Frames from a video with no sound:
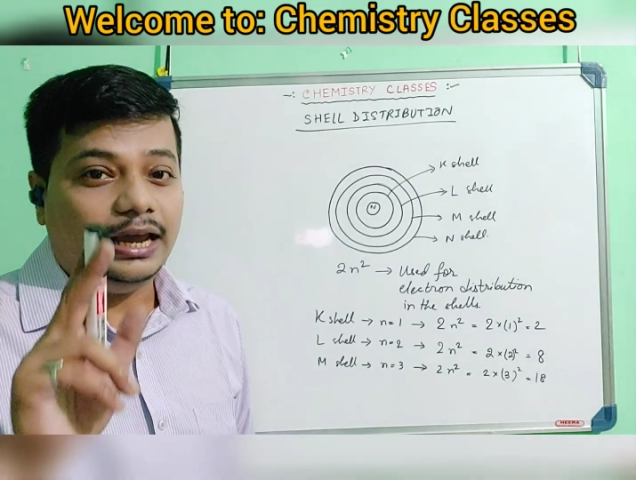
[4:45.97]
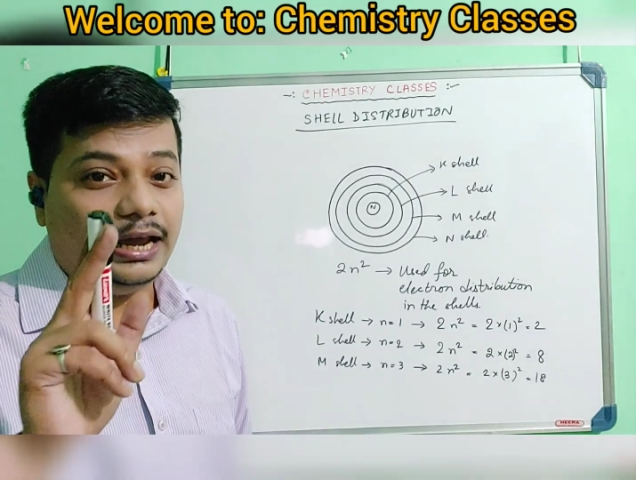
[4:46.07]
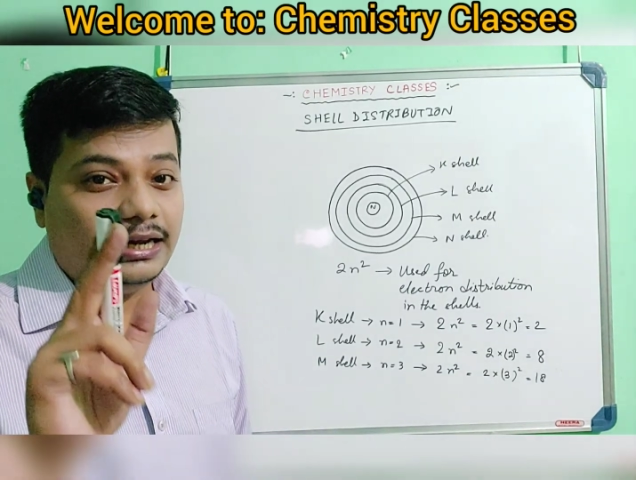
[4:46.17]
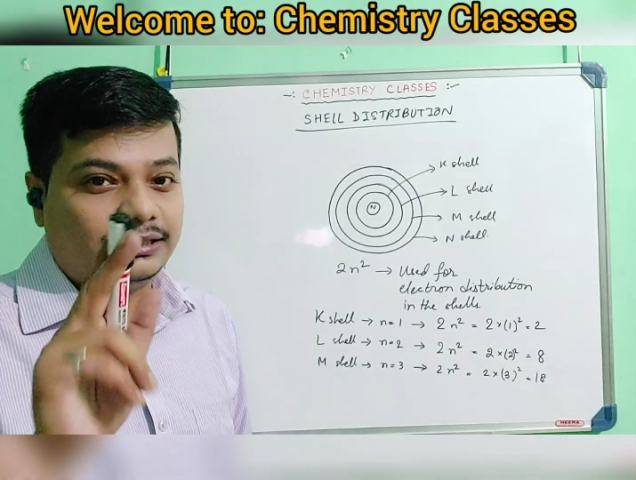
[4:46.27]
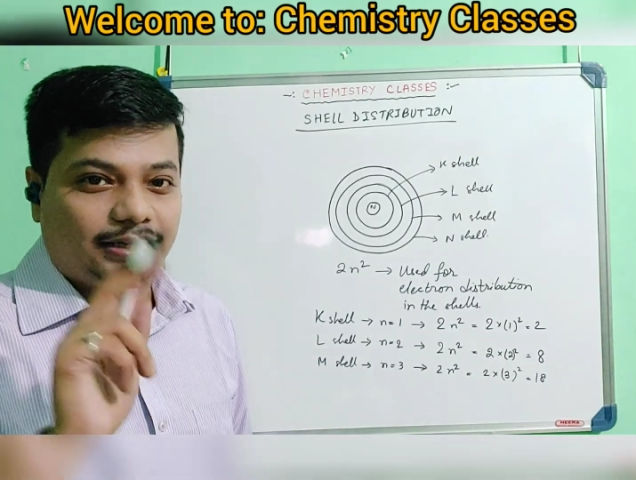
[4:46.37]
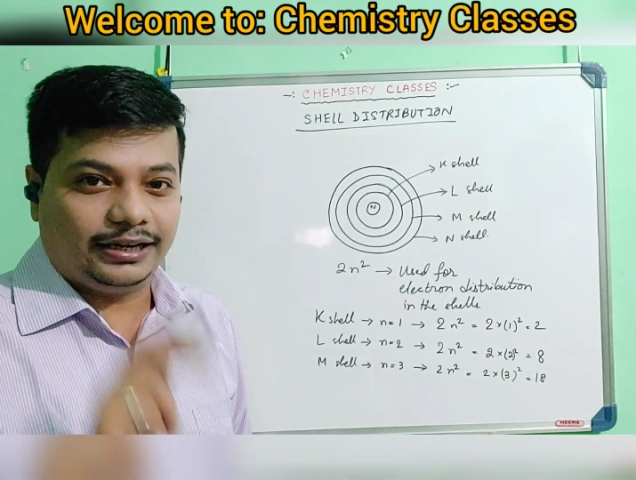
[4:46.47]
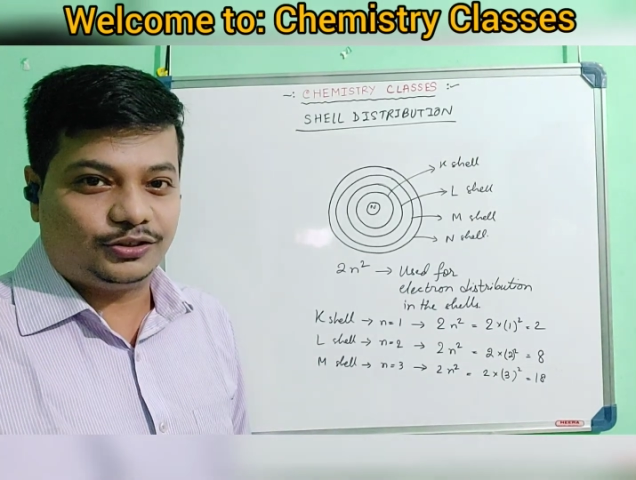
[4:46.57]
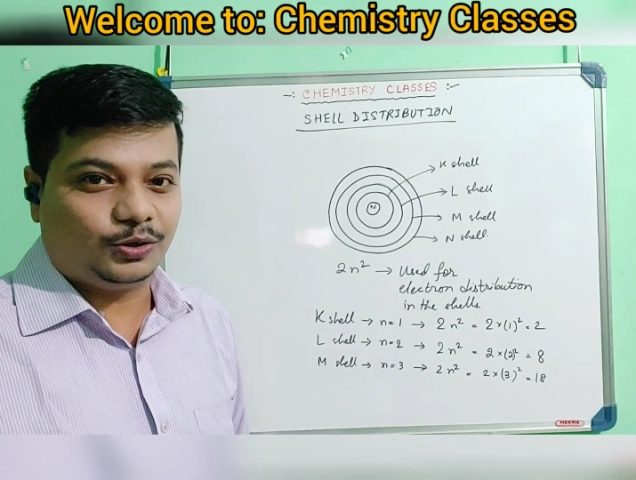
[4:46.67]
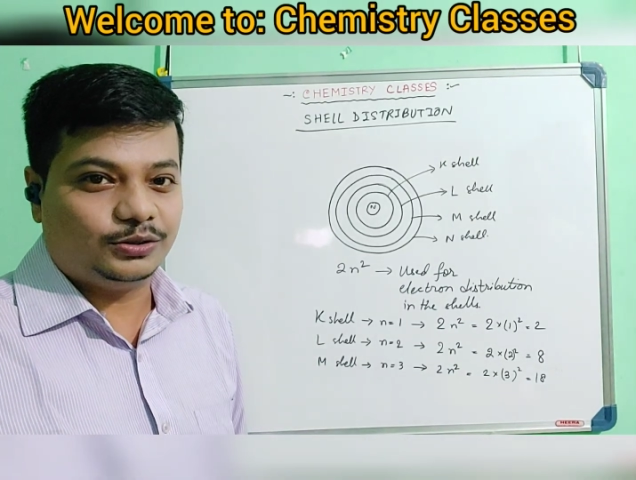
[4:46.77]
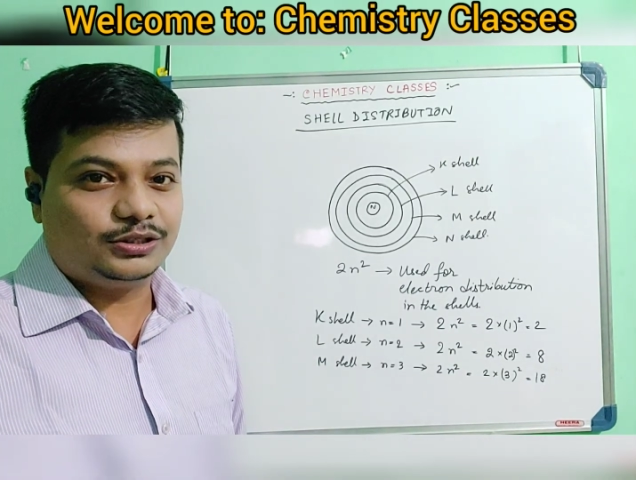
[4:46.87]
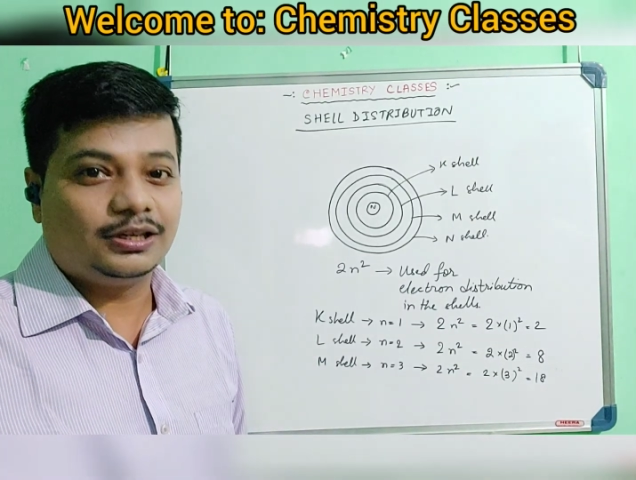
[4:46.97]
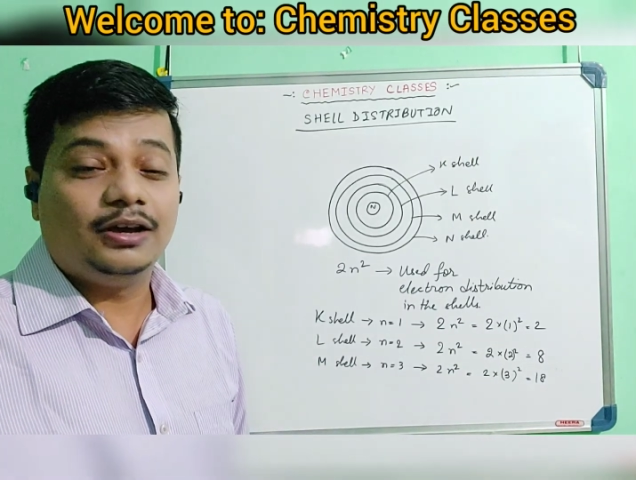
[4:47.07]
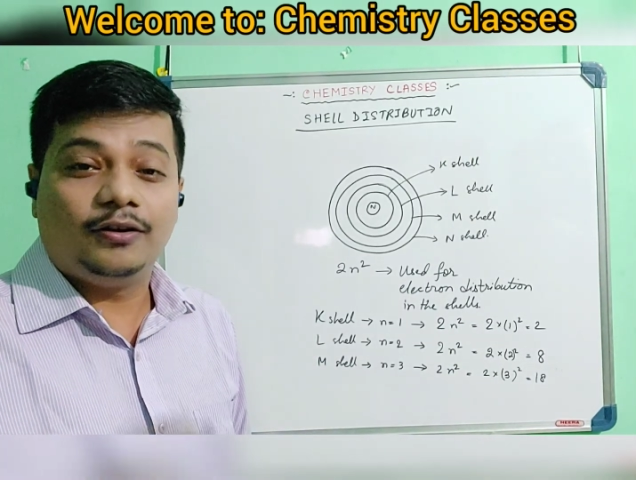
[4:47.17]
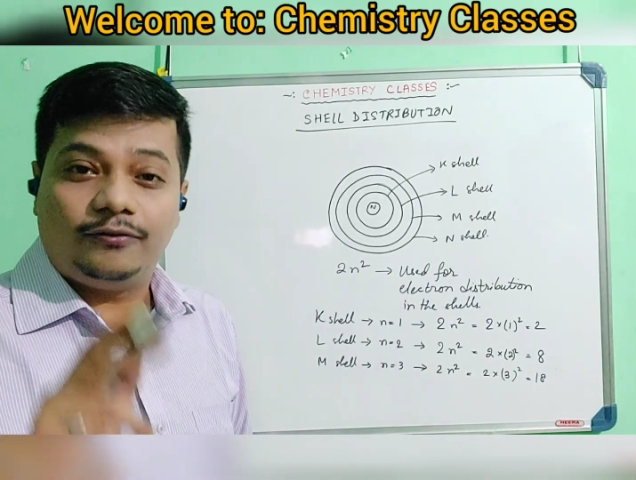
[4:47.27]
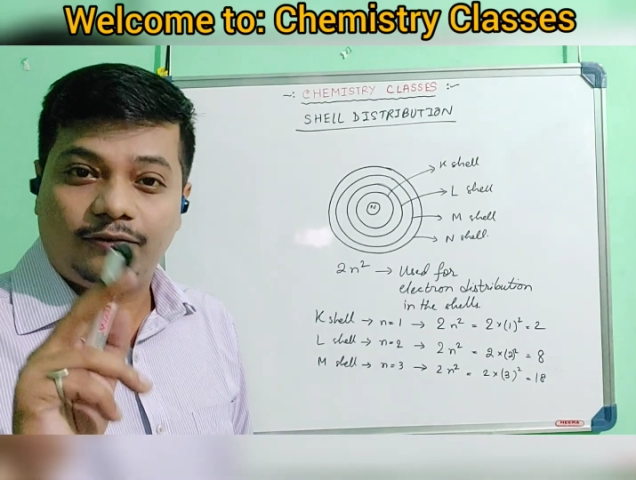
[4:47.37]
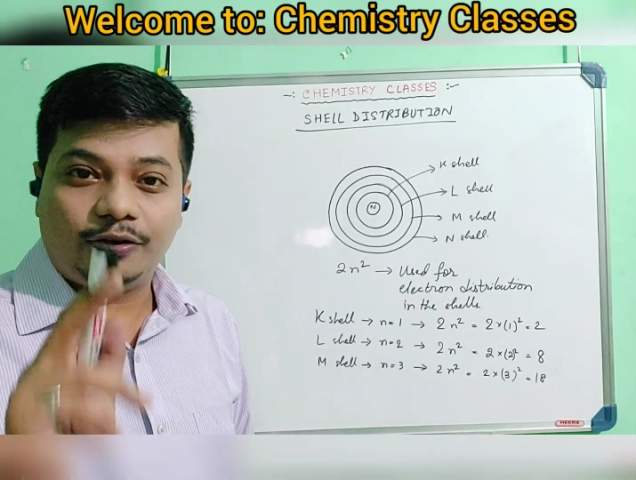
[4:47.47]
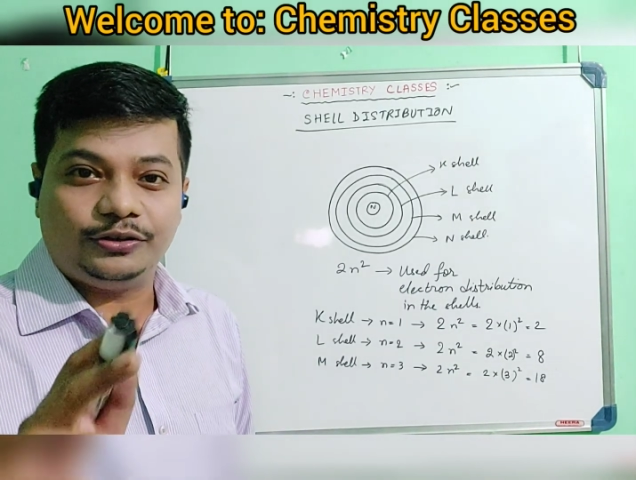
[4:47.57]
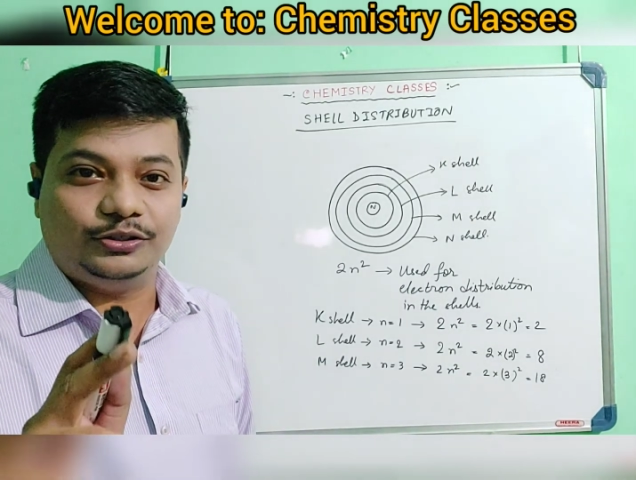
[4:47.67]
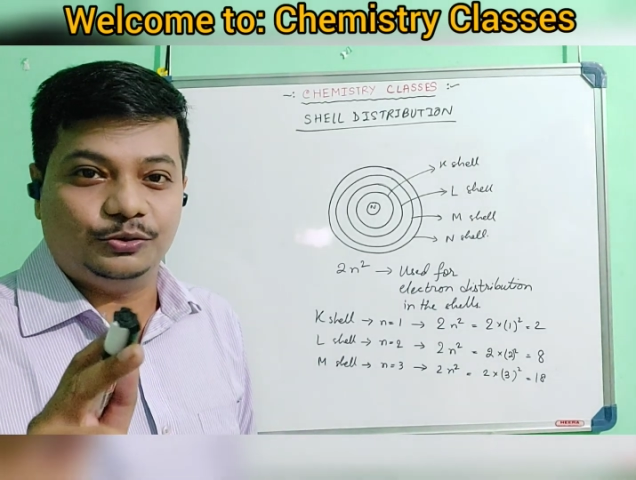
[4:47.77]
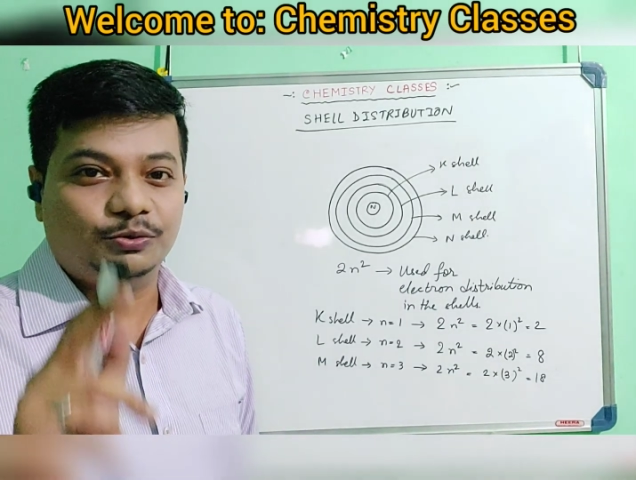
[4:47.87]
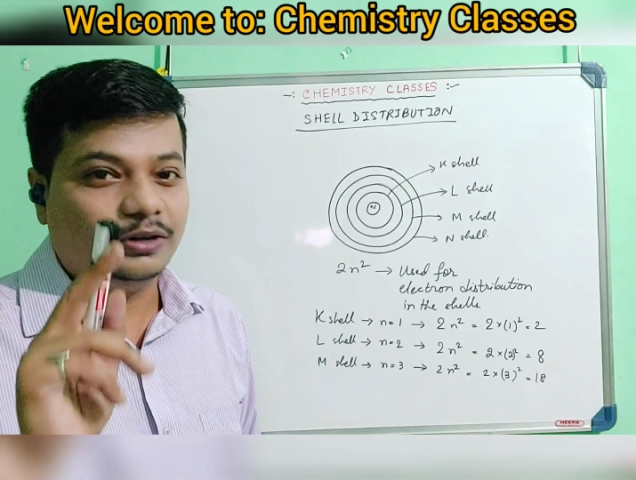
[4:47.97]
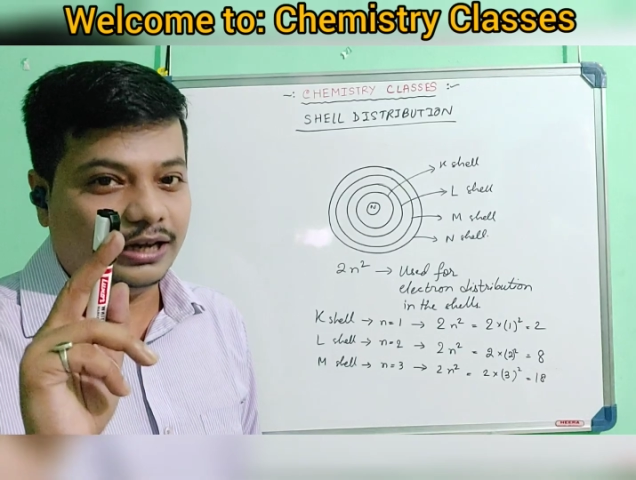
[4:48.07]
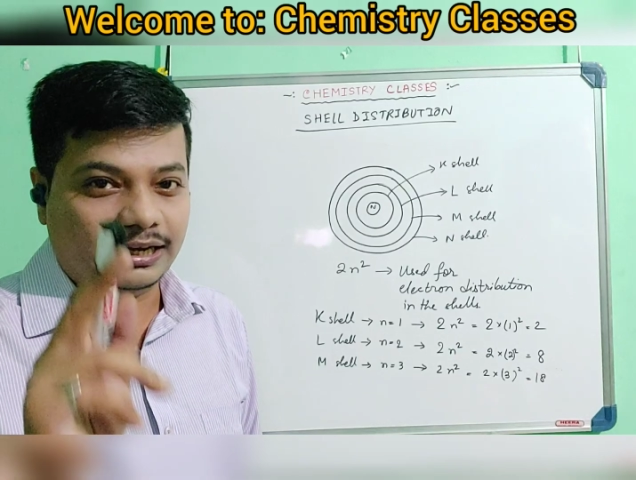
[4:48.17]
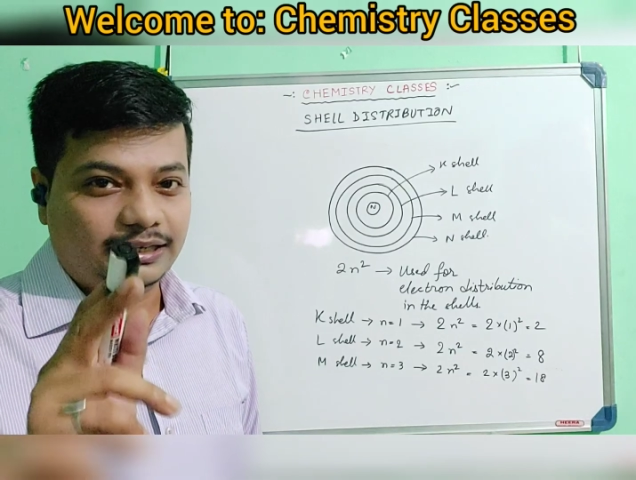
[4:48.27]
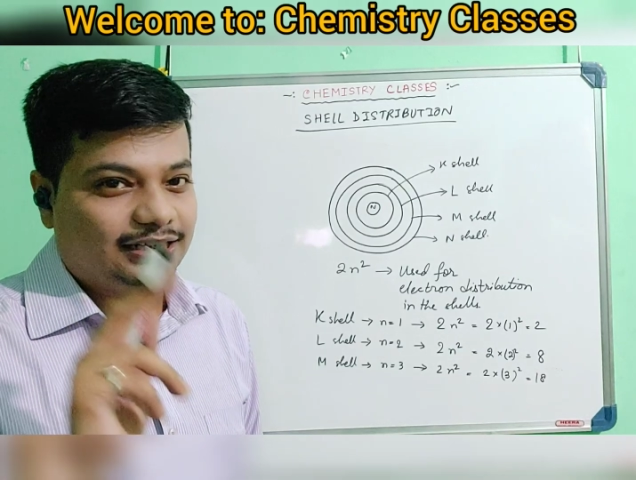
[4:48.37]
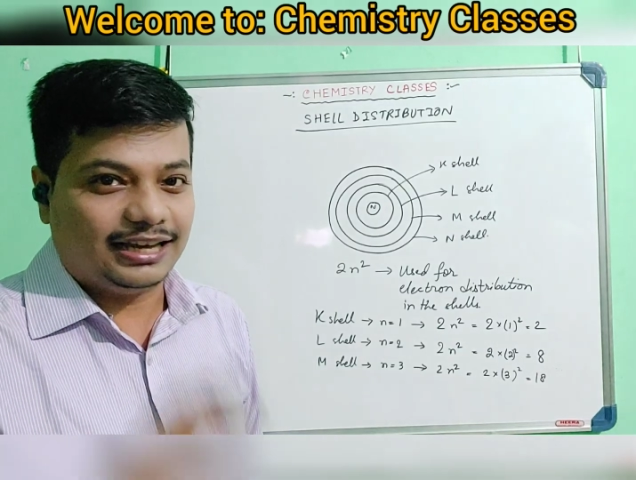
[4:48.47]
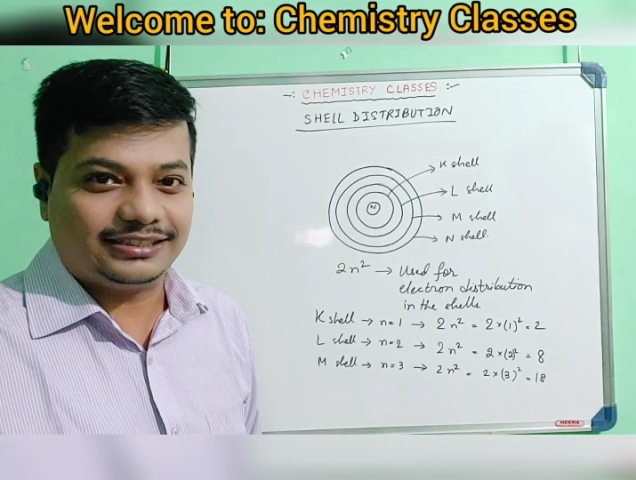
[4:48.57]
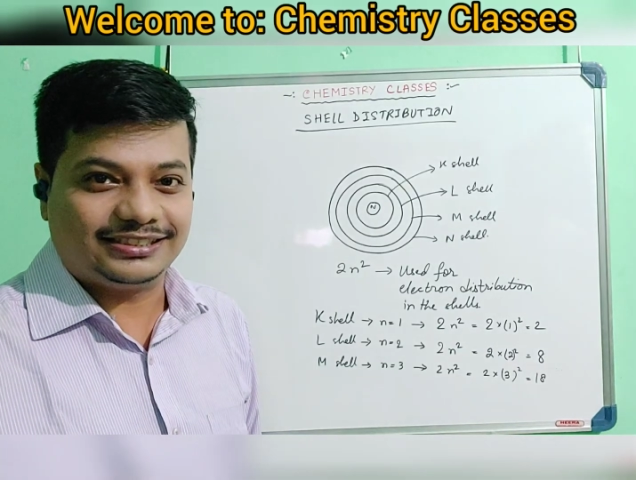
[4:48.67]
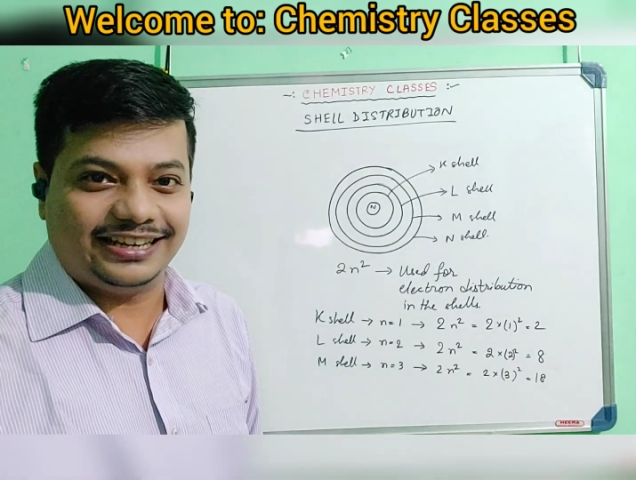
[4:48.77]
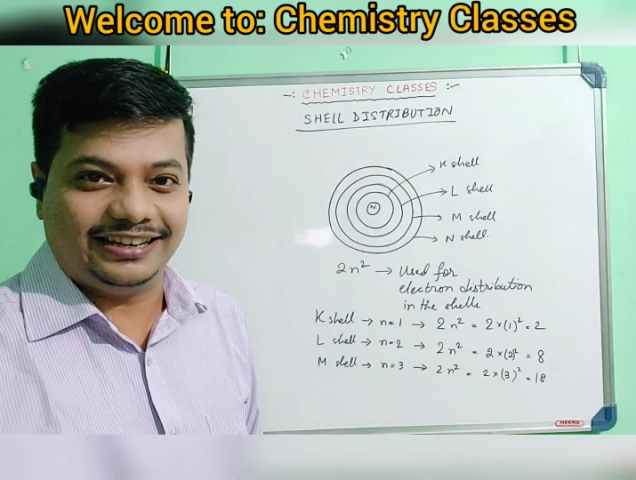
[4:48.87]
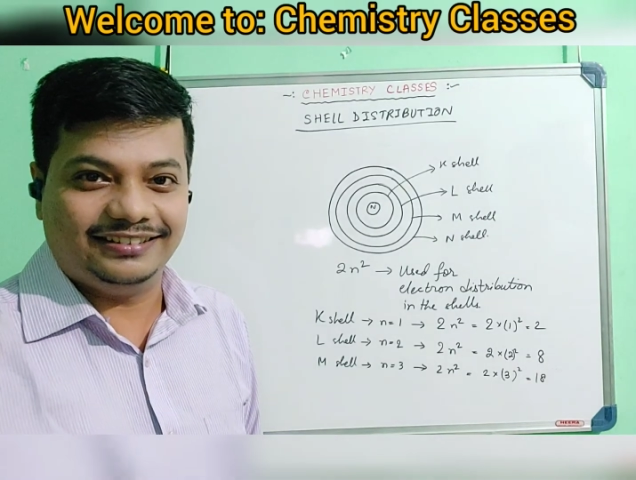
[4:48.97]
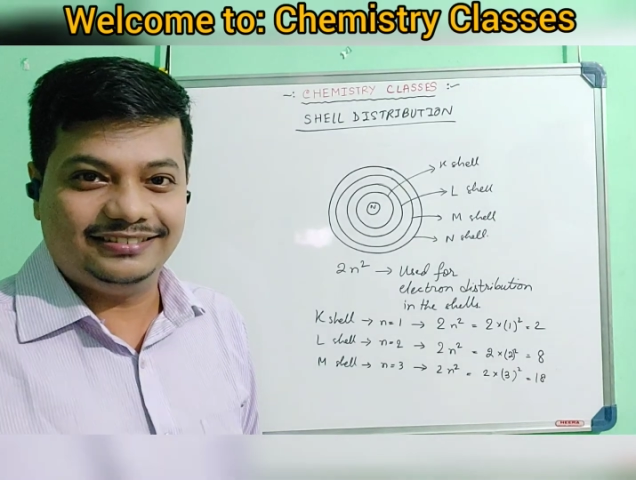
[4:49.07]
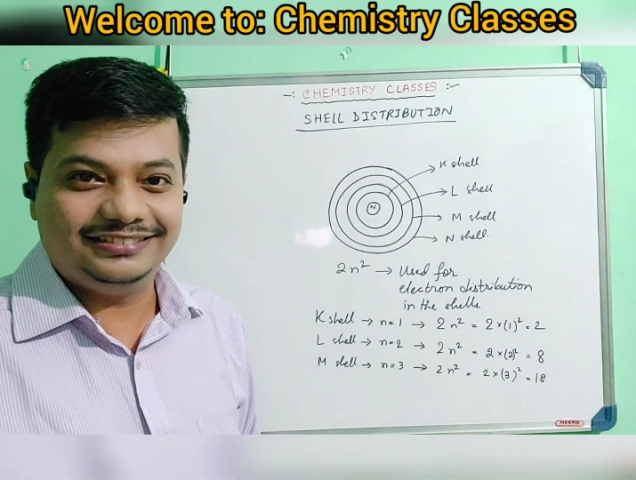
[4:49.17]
8 electrons for you in class 10.